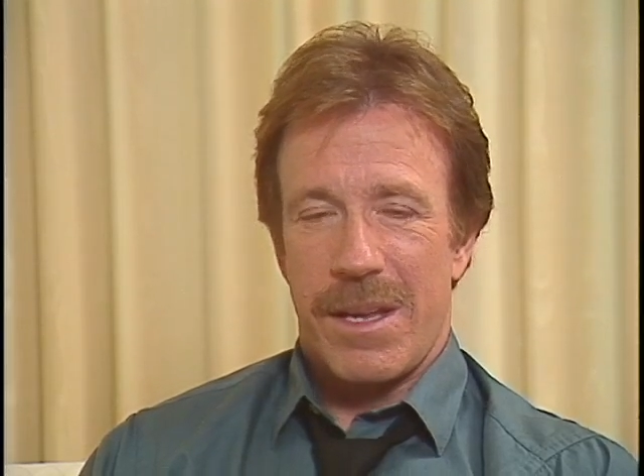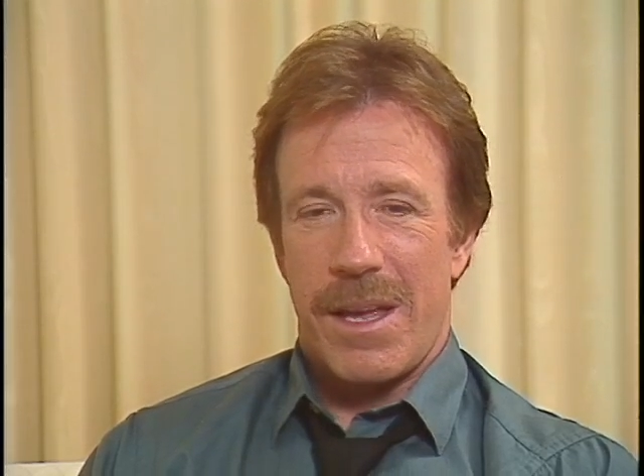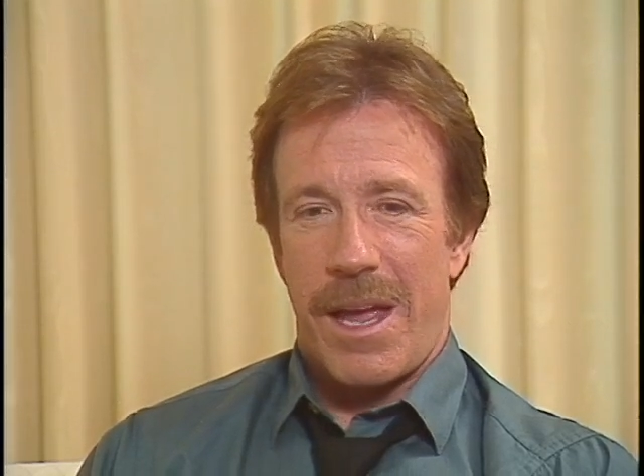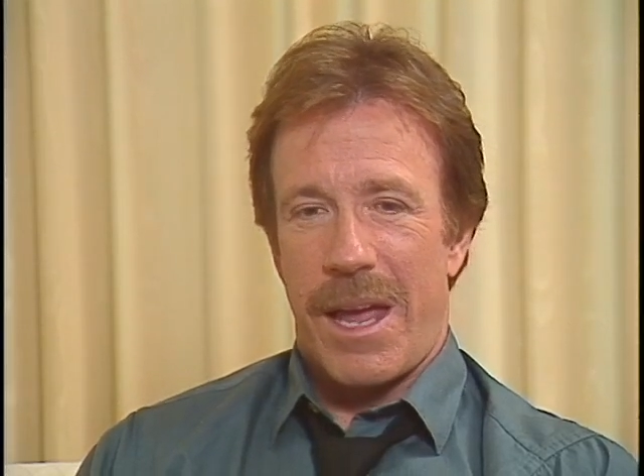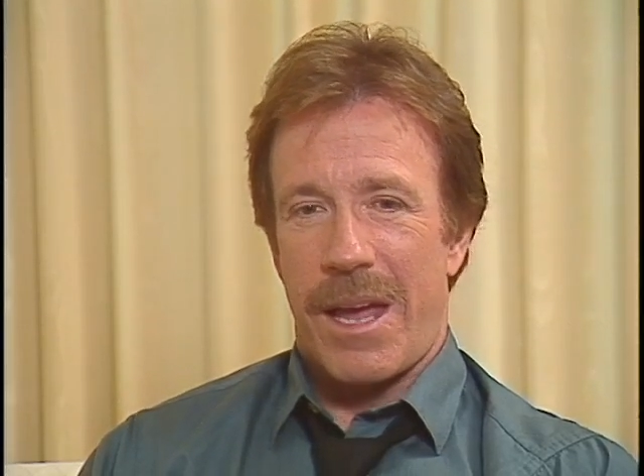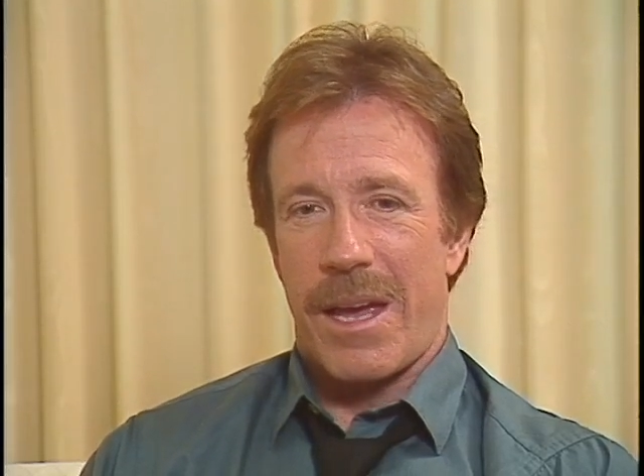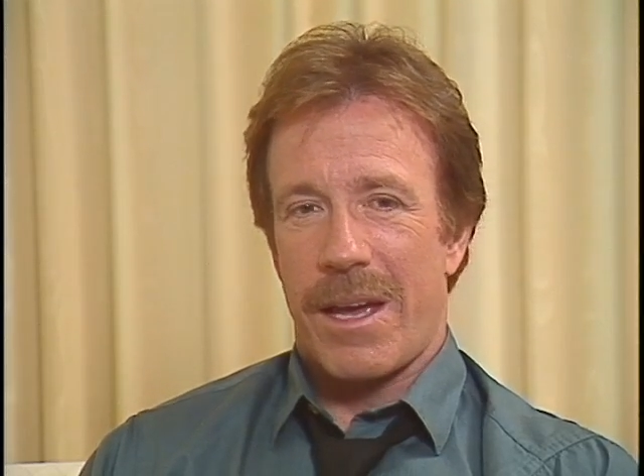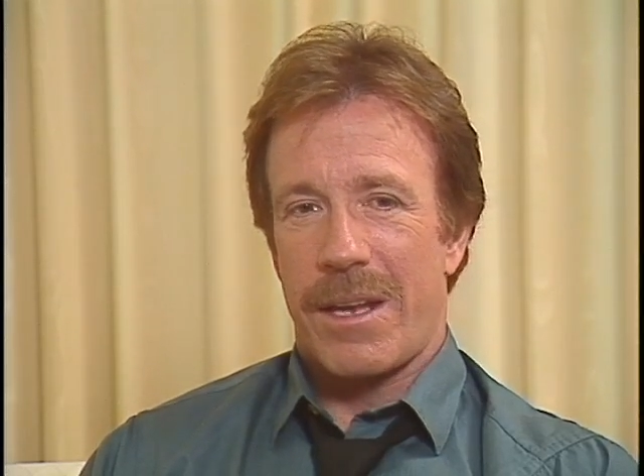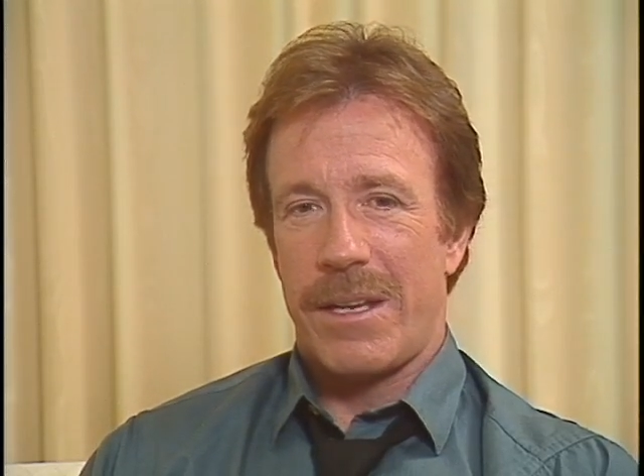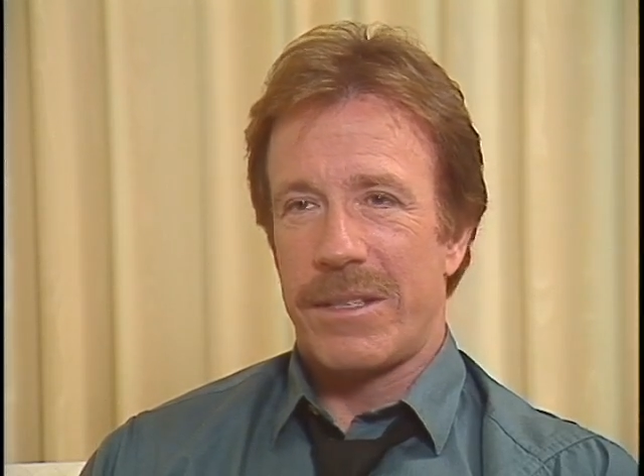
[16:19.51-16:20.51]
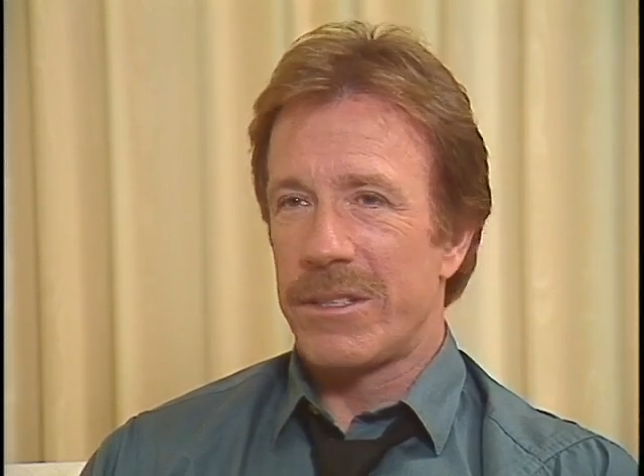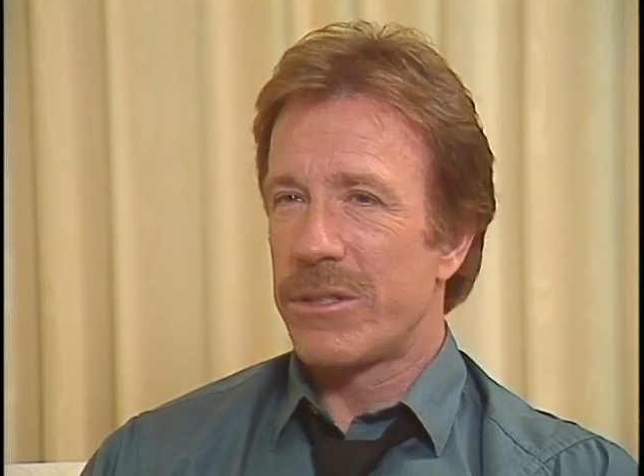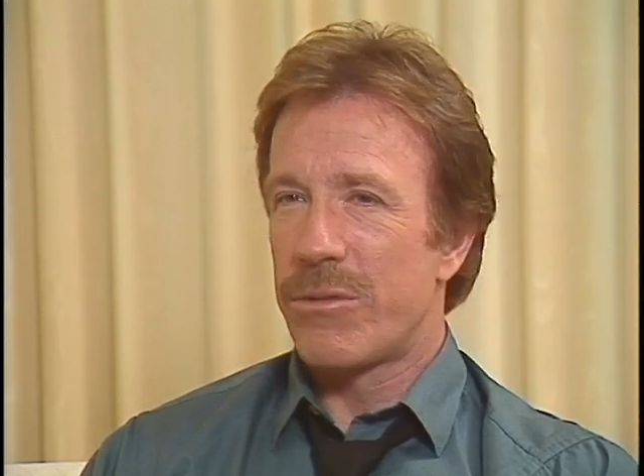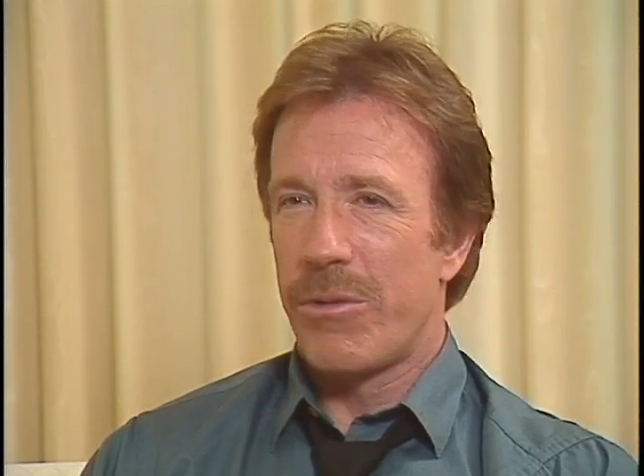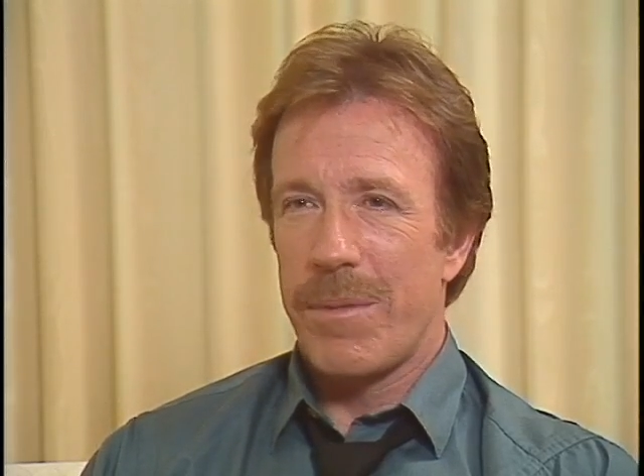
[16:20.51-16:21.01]
And he's
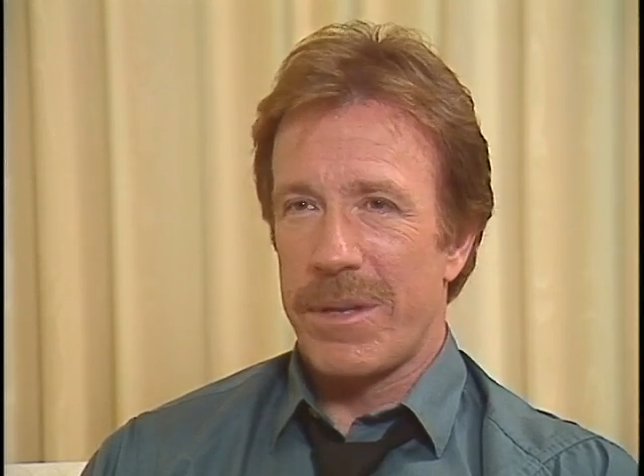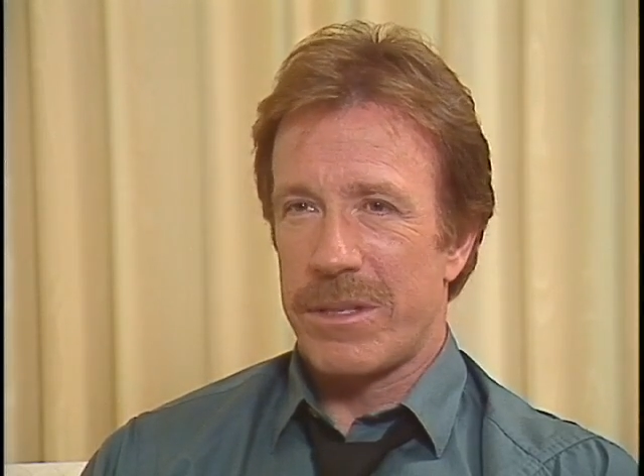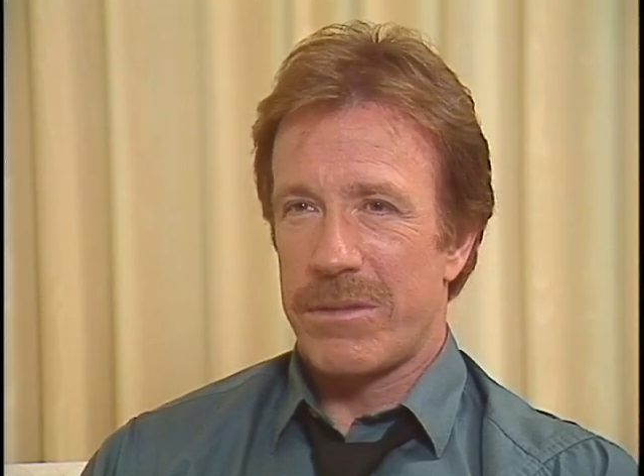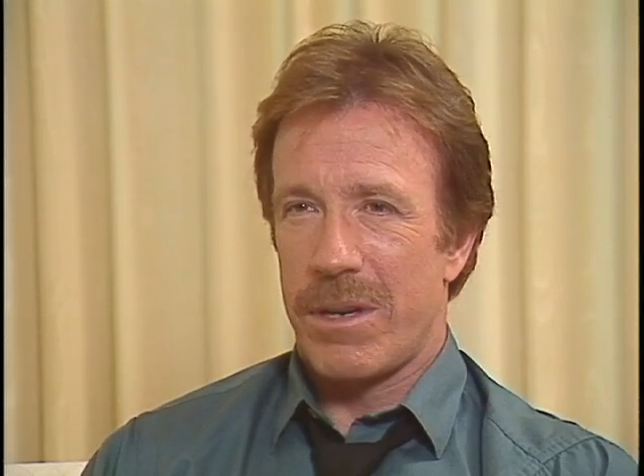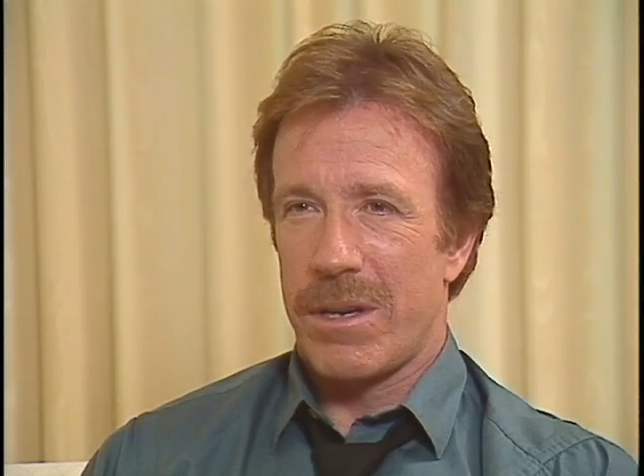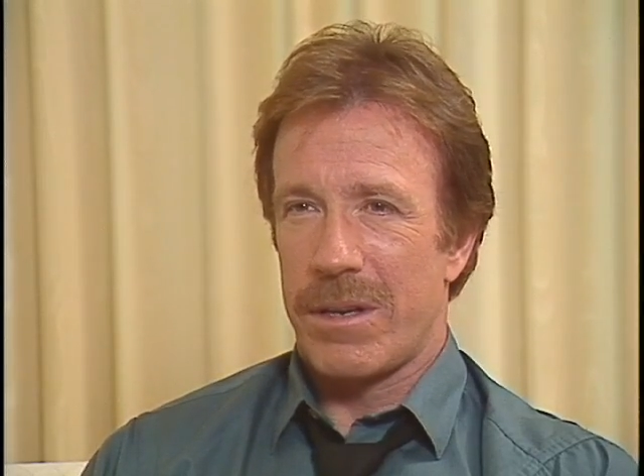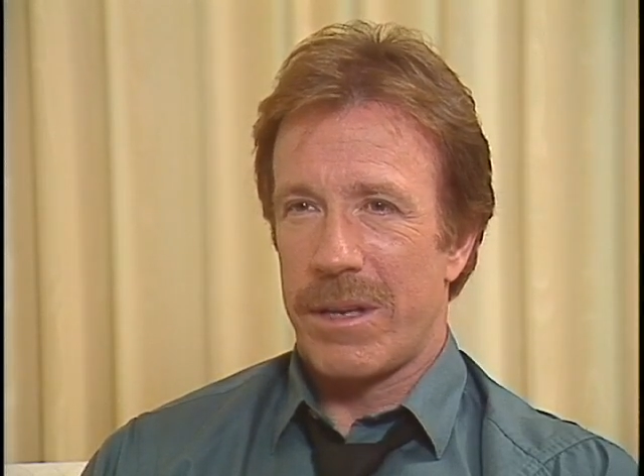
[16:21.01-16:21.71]
extremely strong.